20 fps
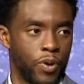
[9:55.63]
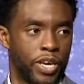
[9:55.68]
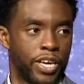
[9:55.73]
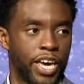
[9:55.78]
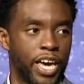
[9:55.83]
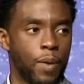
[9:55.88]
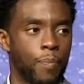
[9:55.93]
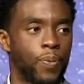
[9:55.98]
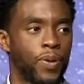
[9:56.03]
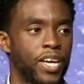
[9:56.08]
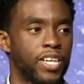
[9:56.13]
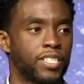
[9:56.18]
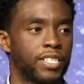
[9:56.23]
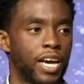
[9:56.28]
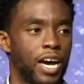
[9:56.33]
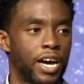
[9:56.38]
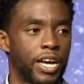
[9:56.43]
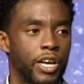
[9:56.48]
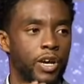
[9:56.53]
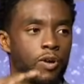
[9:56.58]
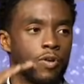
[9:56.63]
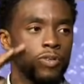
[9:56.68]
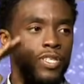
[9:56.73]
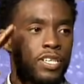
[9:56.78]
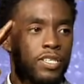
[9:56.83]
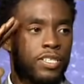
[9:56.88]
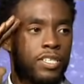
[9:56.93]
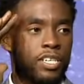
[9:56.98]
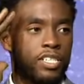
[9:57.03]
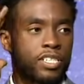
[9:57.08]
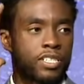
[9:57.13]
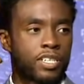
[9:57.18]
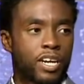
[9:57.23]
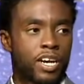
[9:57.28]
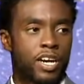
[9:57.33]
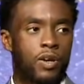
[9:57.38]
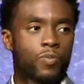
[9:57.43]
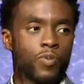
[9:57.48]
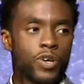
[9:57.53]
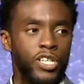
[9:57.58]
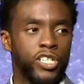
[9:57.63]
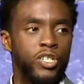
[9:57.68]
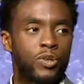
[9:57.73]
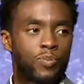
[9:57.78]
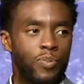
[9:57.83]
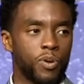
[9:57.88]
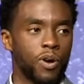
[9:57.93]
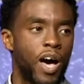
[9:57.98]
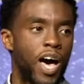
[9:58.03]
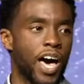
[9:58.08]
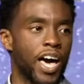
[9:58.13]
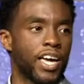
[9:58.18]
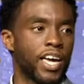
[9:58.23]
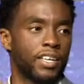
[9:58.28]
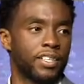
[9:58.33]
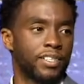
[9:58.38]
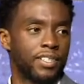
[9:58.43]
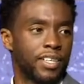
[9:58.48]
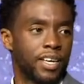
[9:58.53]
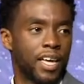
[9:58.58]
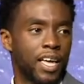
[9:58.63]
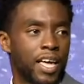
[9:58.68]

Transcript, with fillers: We can't place our heroes at such an unreachable height